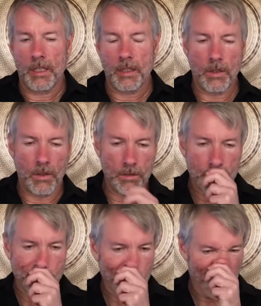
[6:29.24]

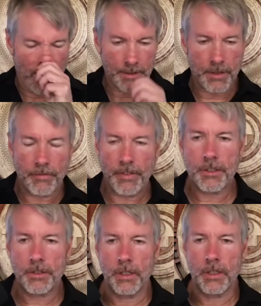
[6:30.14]
Gold still has the
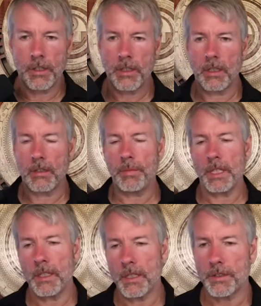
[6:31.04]
fiction of
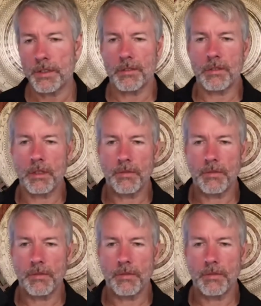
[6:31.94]
being a store